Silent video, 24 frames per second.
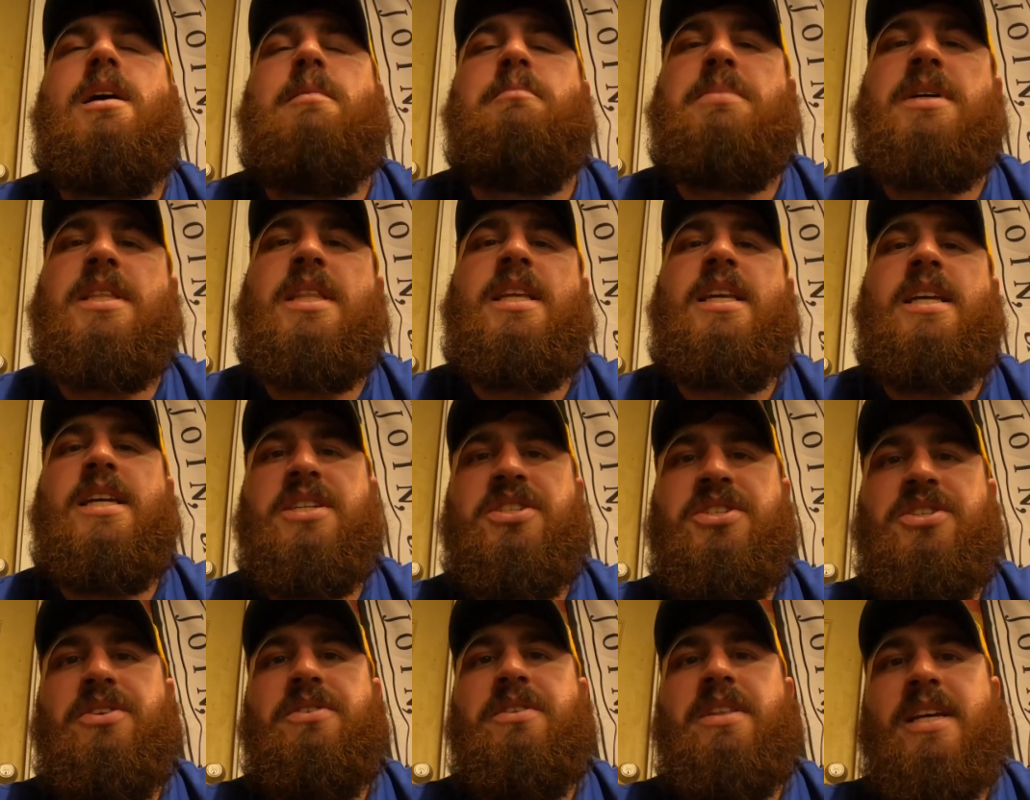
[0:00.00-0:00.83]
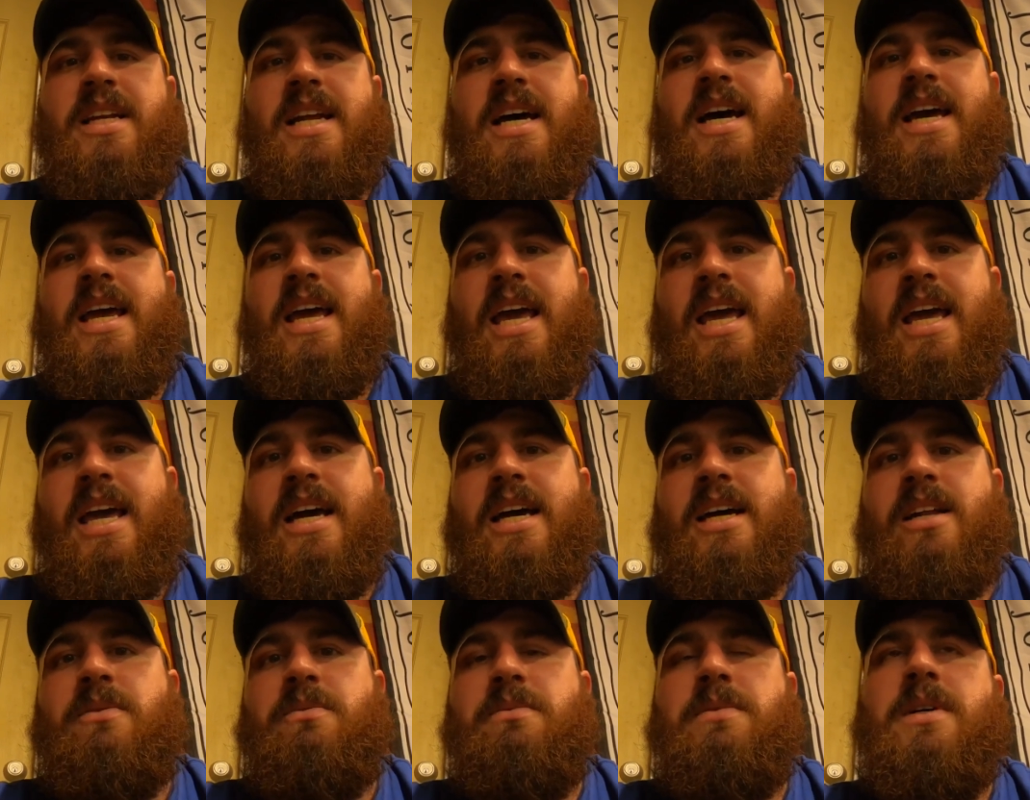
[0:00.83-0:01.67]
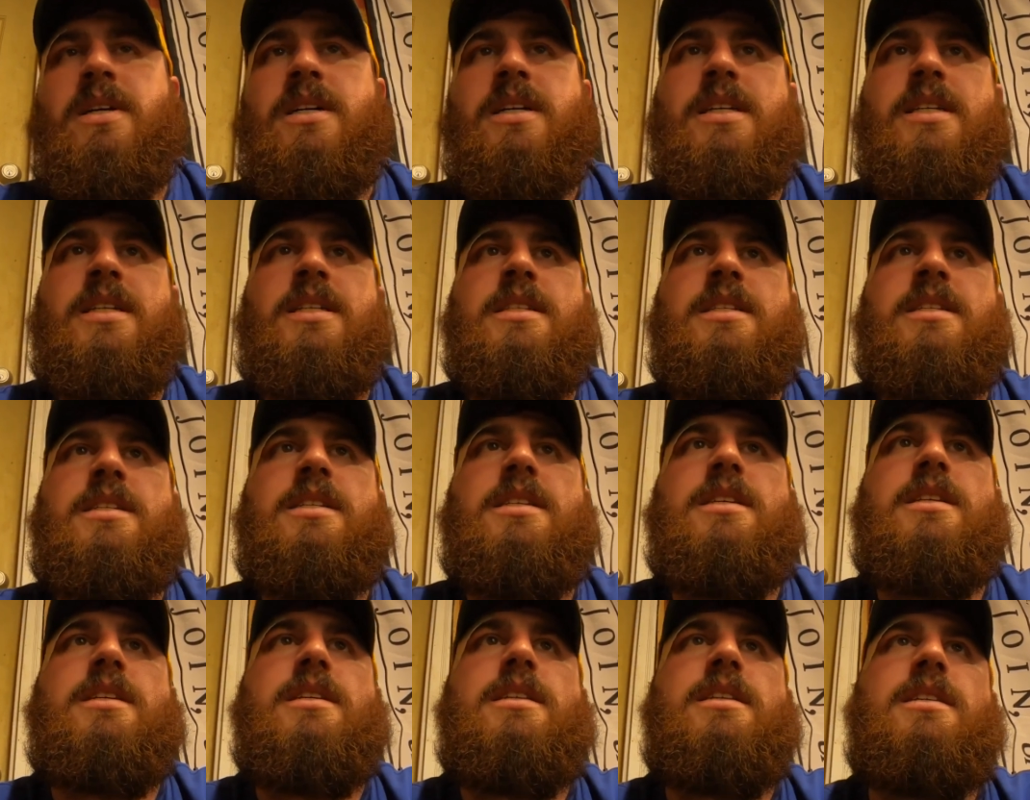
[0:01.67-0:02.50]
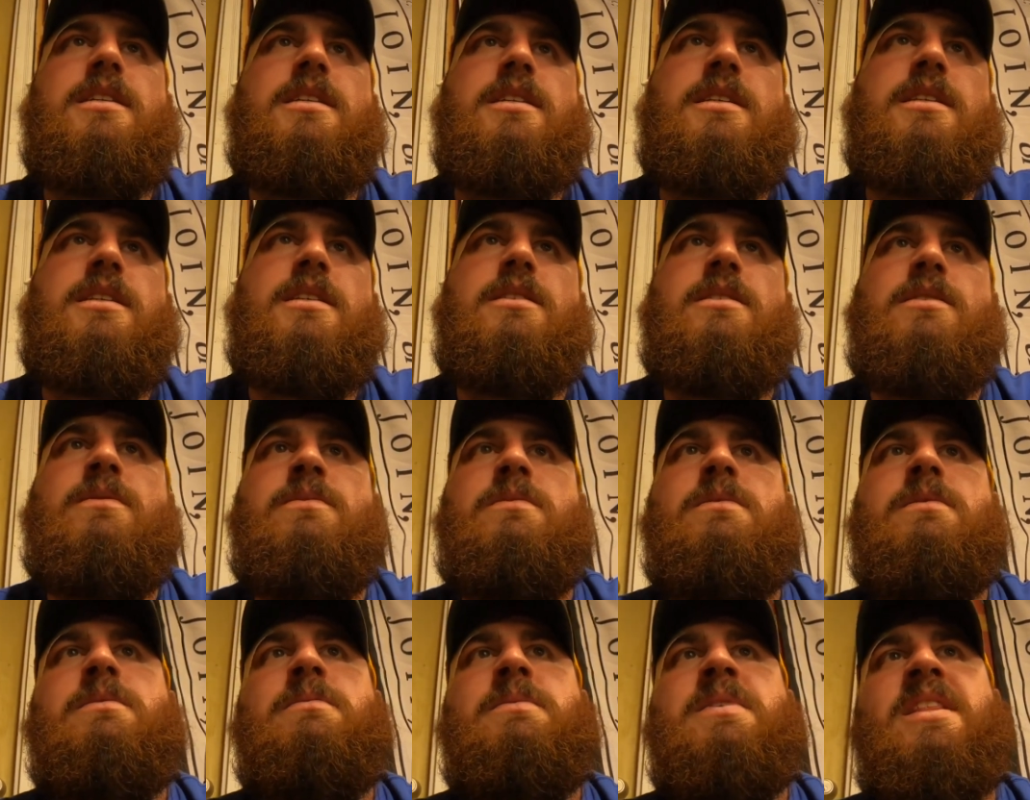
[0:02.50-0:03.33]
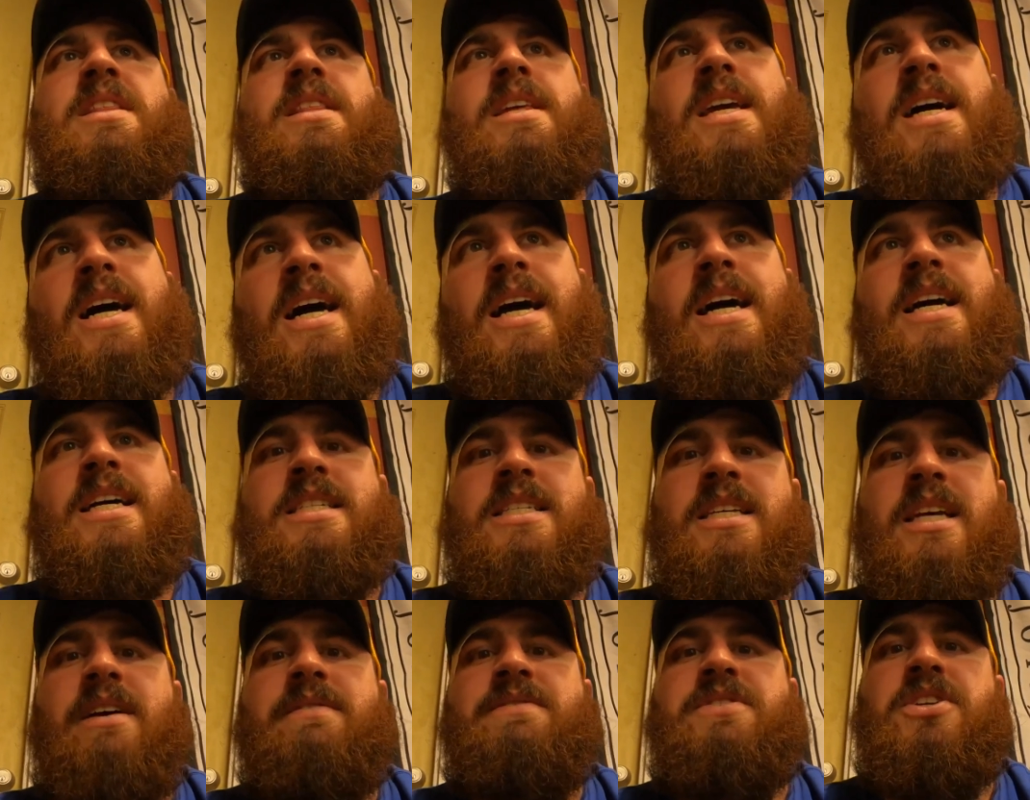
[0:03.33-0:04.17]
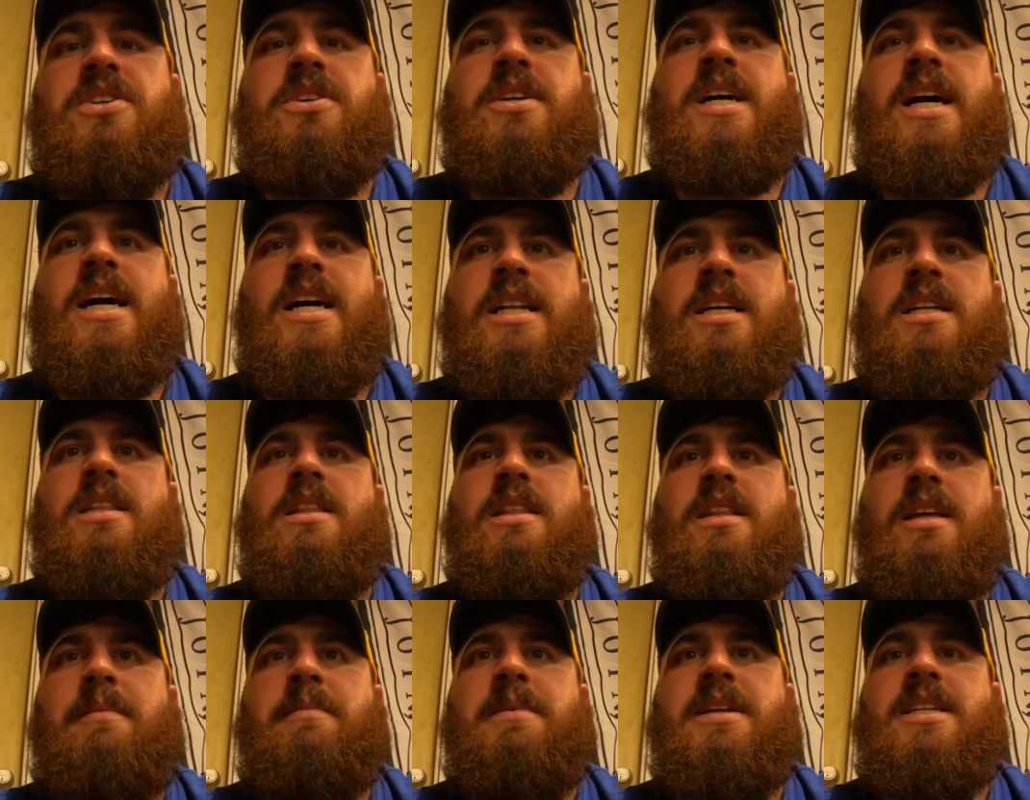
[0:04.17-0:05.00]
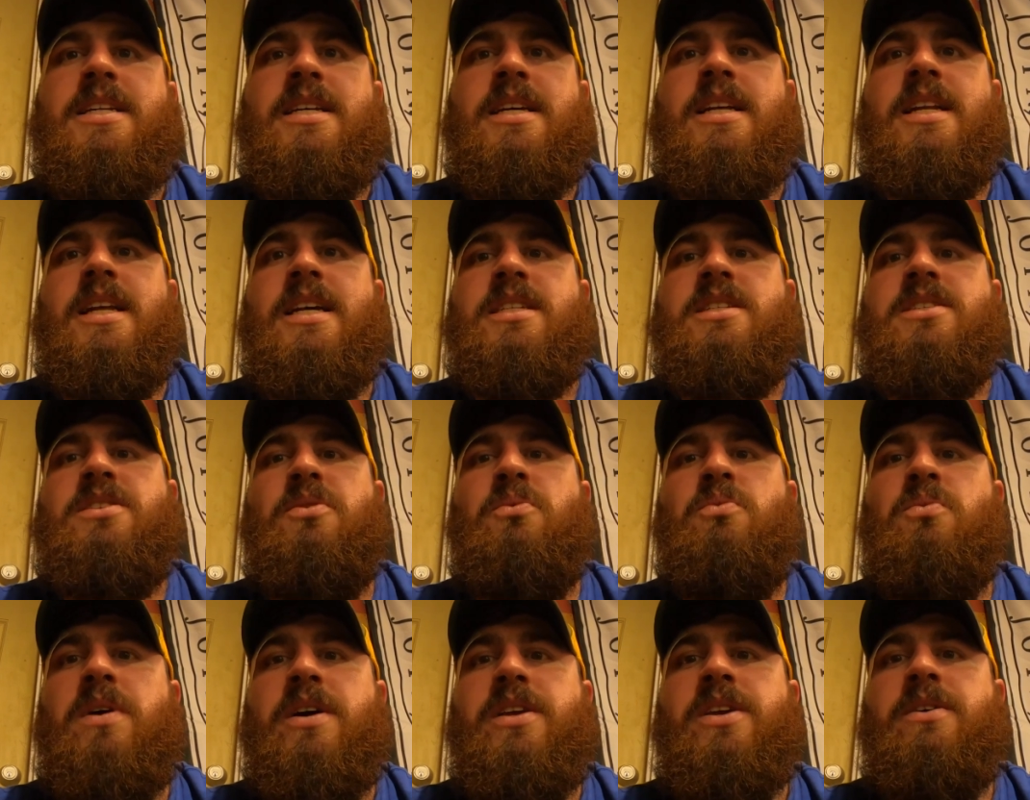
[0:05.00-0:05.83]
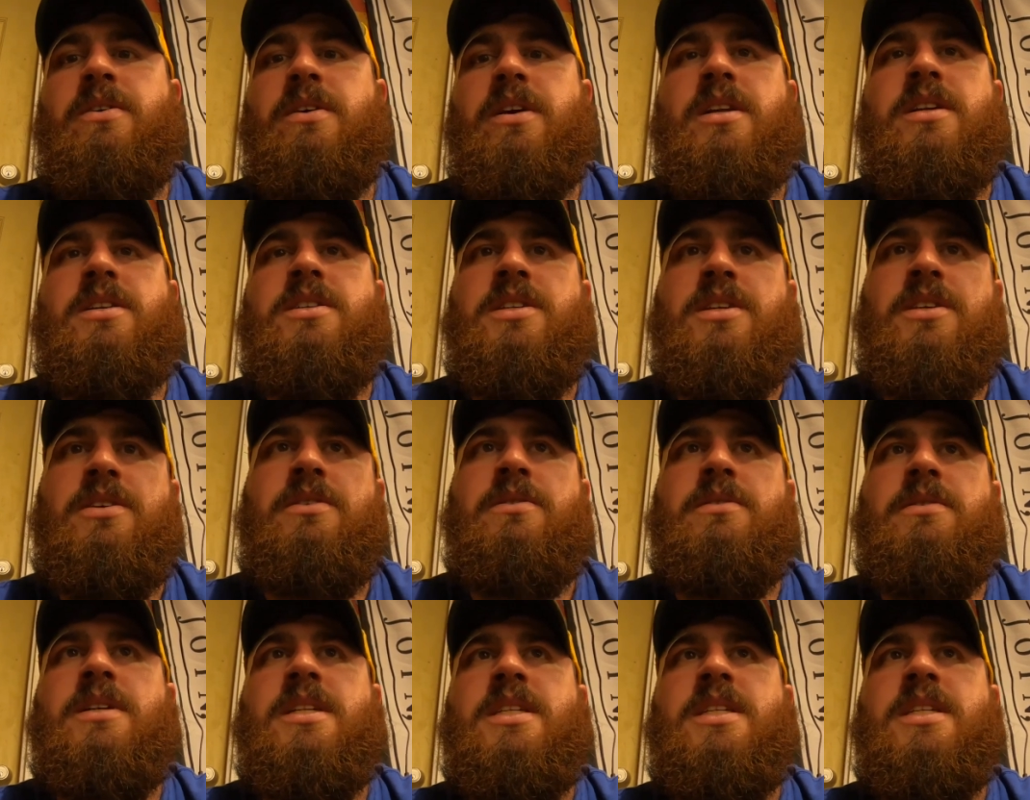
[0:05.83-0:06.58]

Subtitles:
But the issue that I had was with the ISFs, you're kind of limited as to what you can do.